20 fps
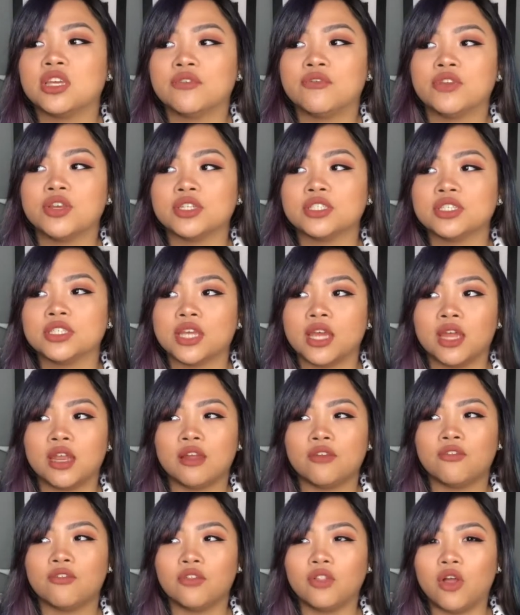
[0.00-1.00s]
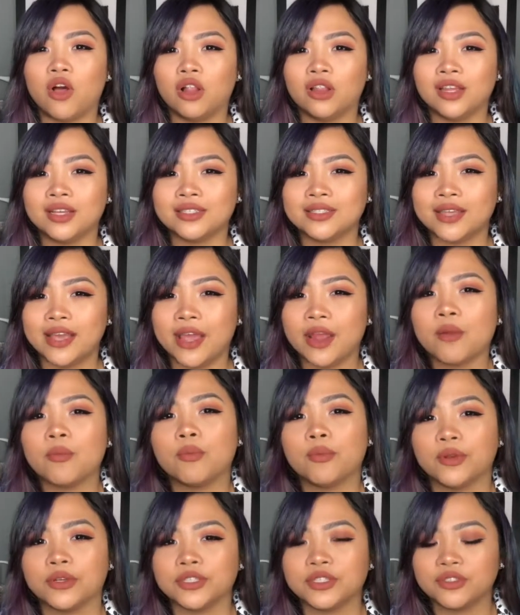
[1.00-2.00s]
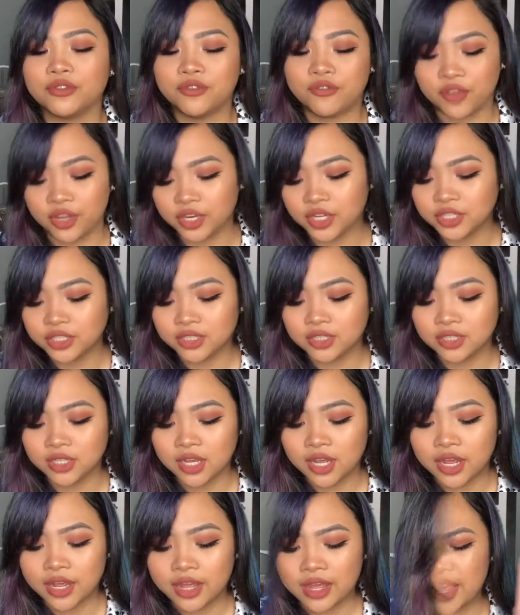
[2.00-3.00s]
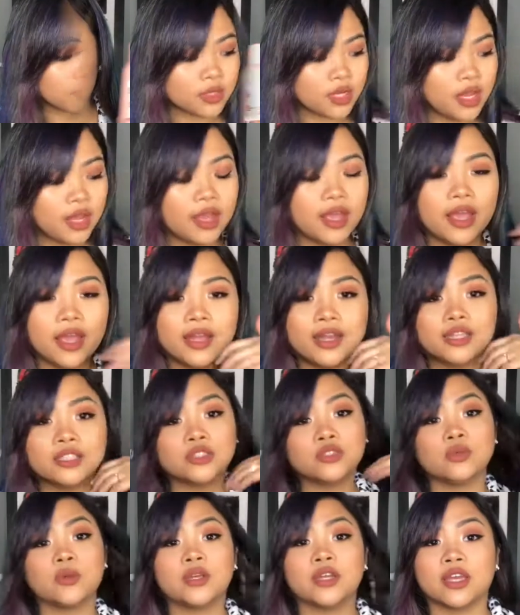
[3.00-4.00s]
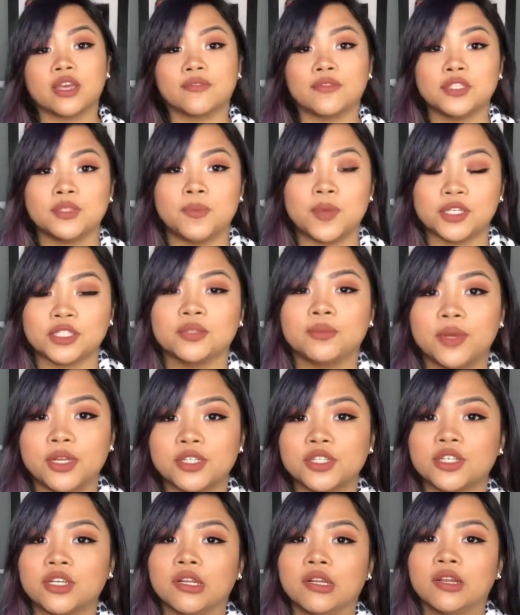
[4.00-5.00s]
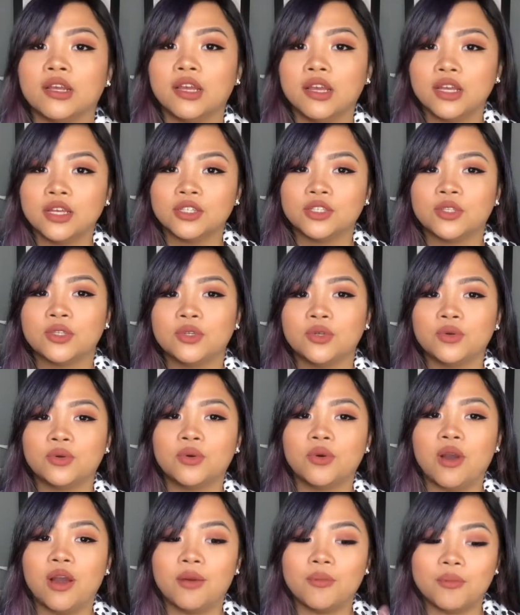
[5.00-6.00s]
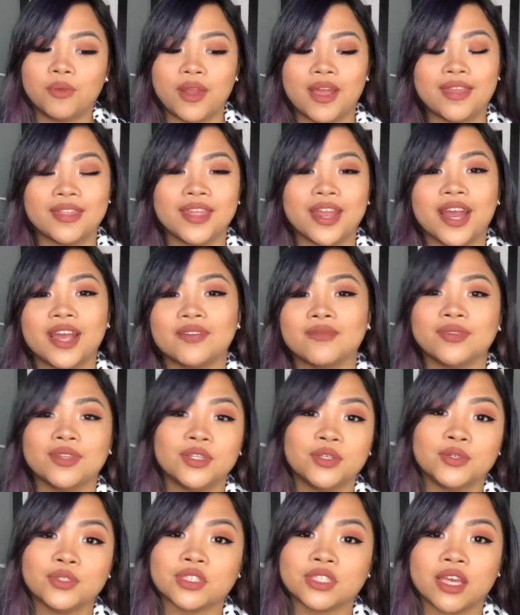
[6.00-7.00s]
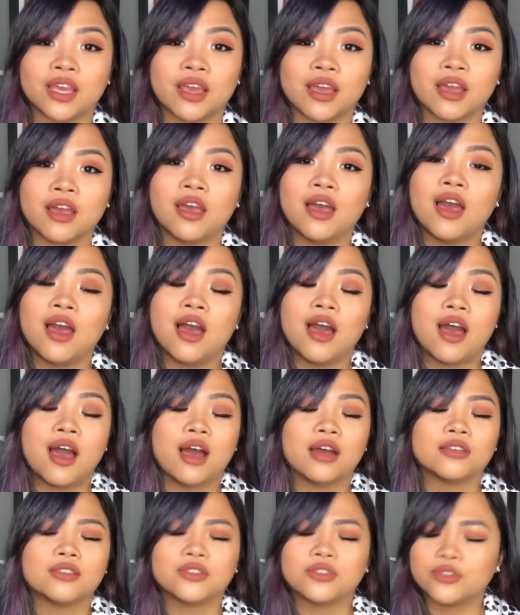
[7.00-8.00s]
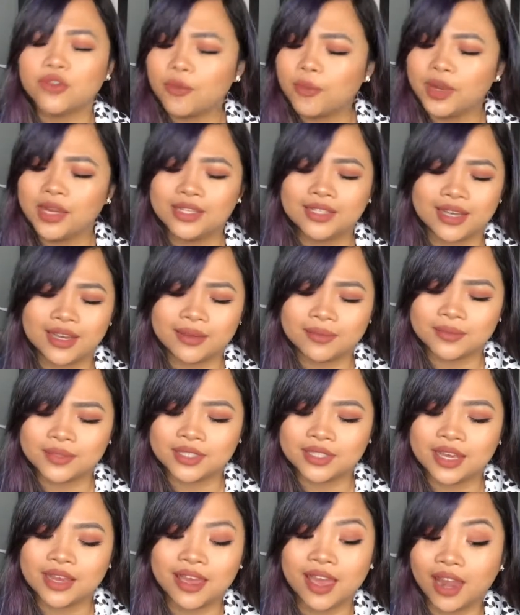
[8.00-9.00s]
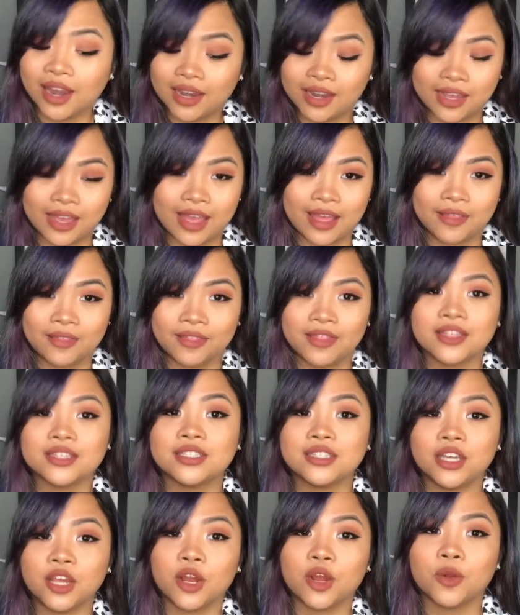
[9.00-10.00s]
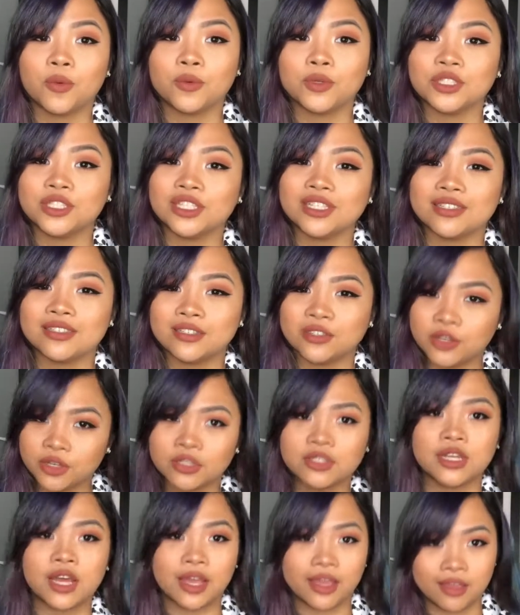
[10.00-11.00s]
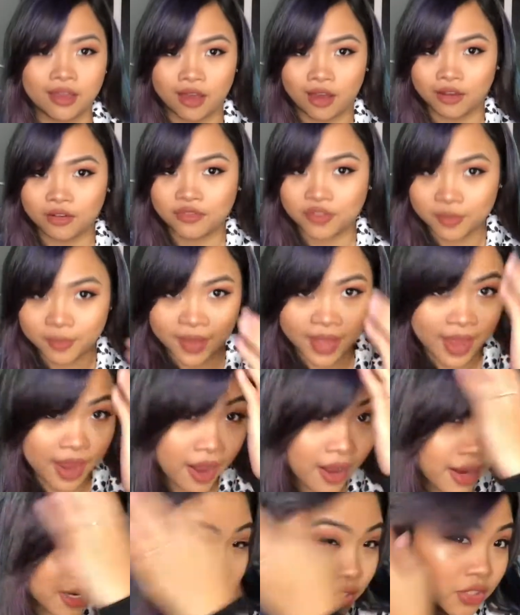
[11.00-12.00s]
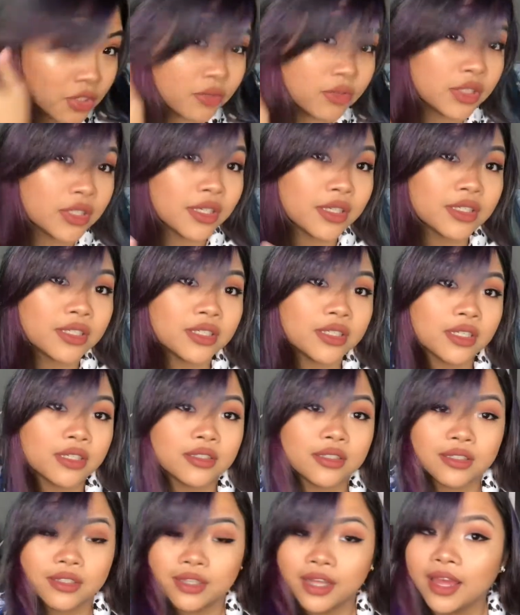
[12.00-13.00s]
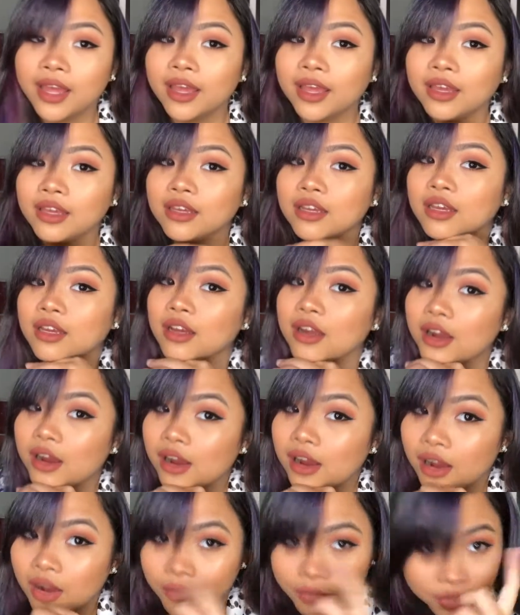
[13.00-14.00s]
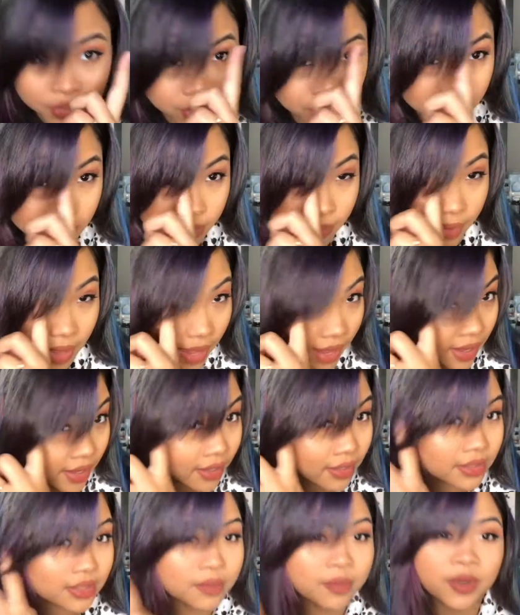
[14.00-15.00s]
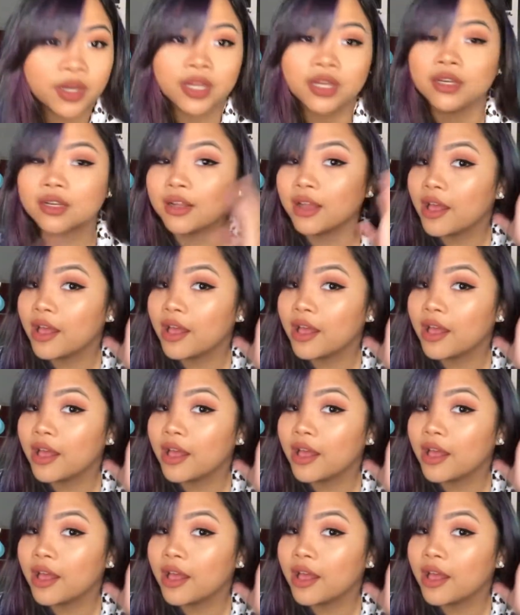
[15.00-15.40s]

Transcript: give your skin a flawless airbrushed finish. And I do want to give a special mention to a brand that I've been using so many times again and again this year, which is Good Die Young for my hair. I just retouched it today, well, just the bangs, but